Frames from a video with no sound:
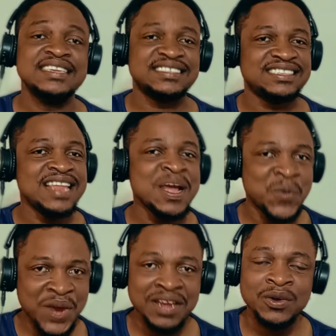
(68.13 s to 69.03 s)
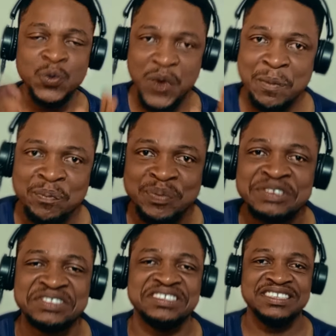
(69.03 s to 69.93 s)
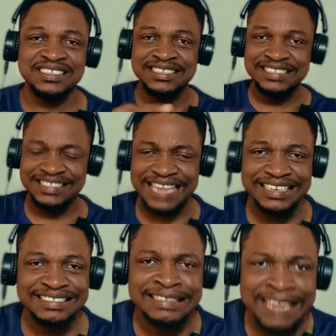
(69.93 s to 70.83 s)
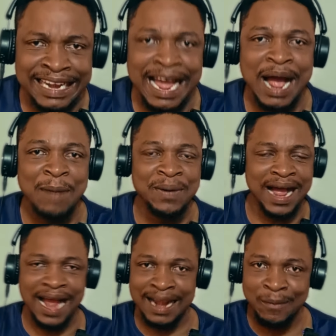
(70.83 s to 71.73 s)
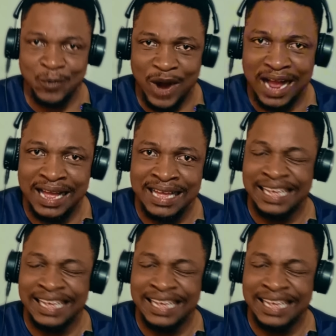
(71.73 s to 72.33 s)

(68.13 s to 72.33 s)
The slave queen, Queen Pisty, that is Nana Aba Anamoah.